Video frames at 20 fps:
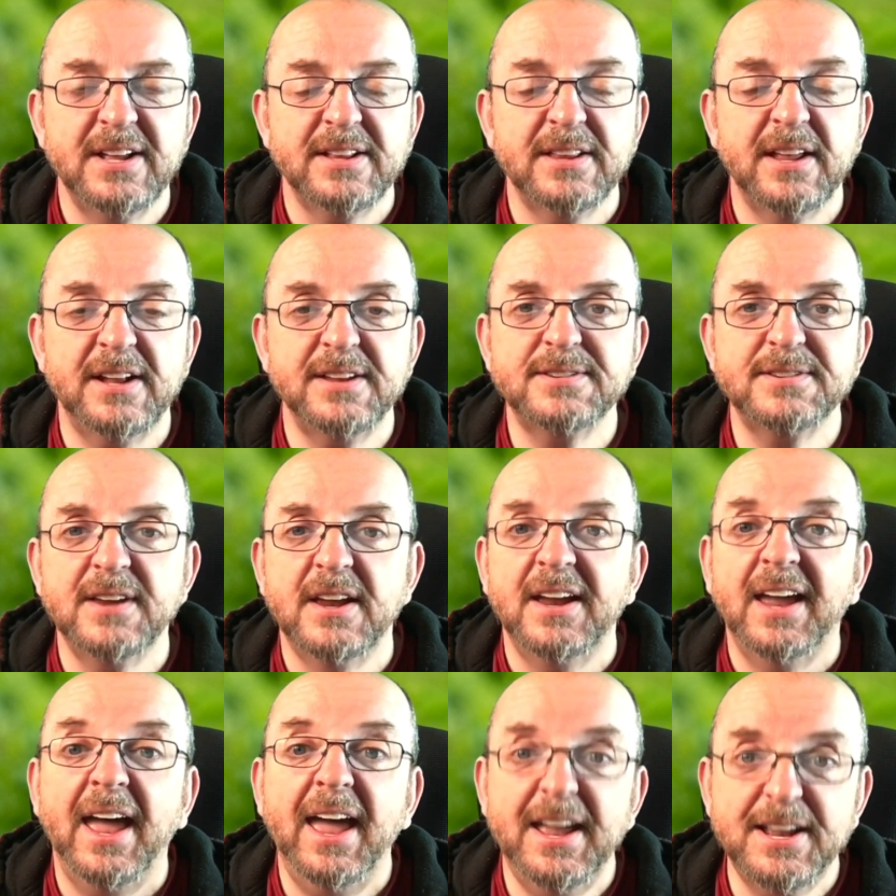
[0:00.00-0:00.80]
that's
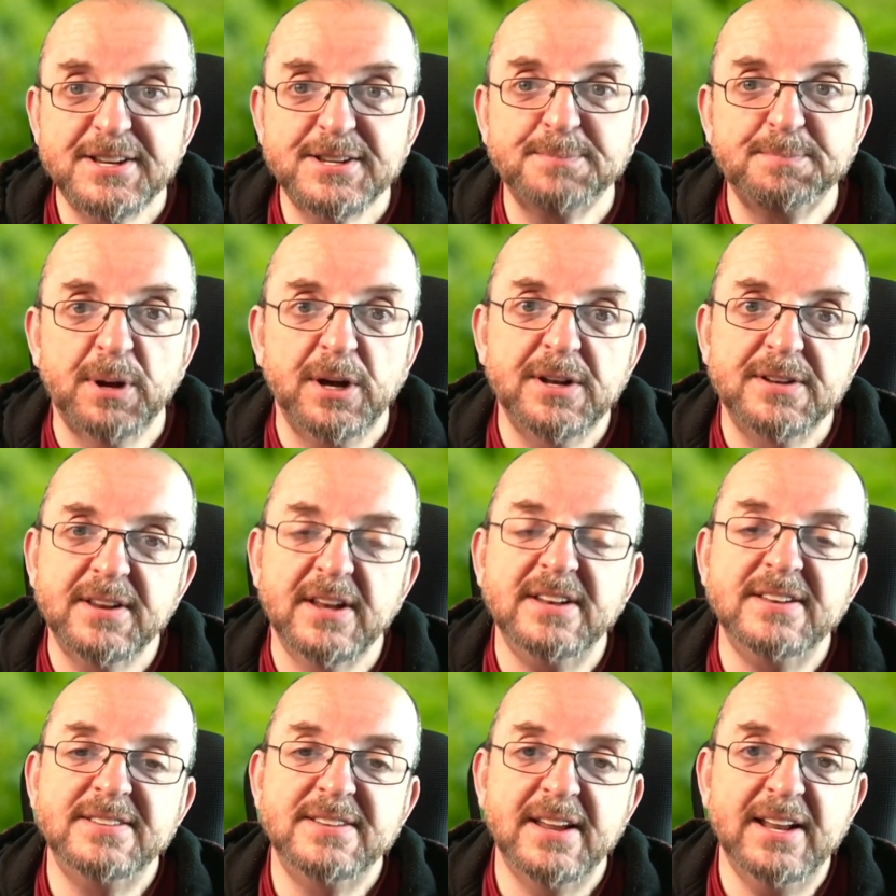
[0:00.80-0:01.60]
expert
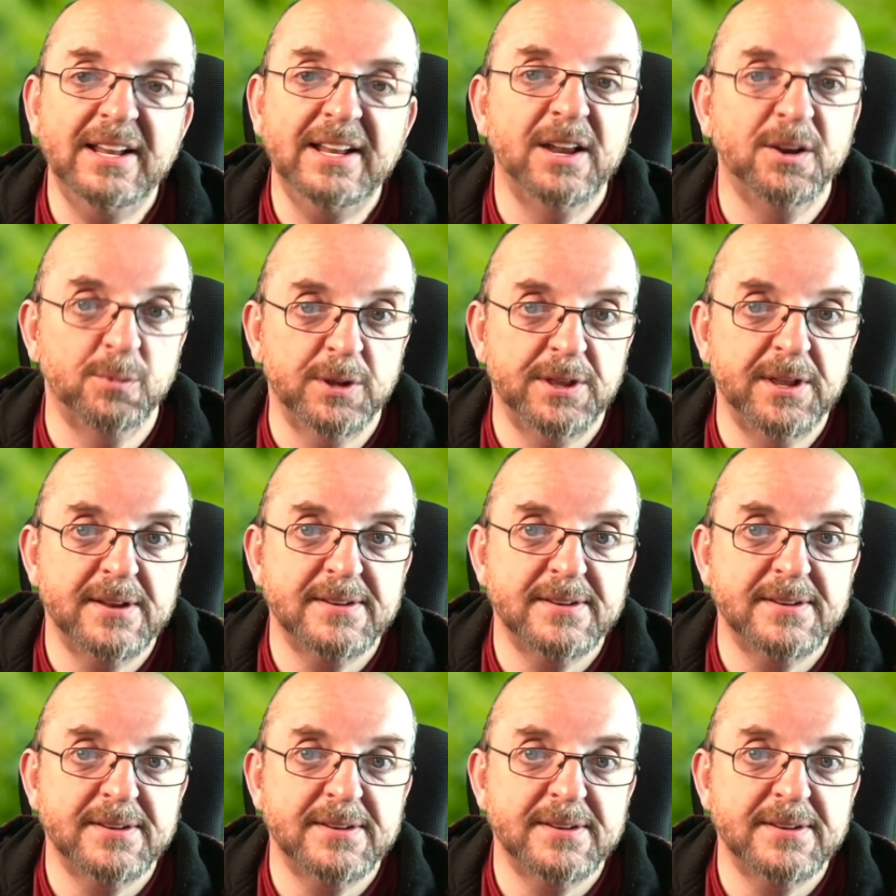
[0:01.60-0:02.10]
in dealing with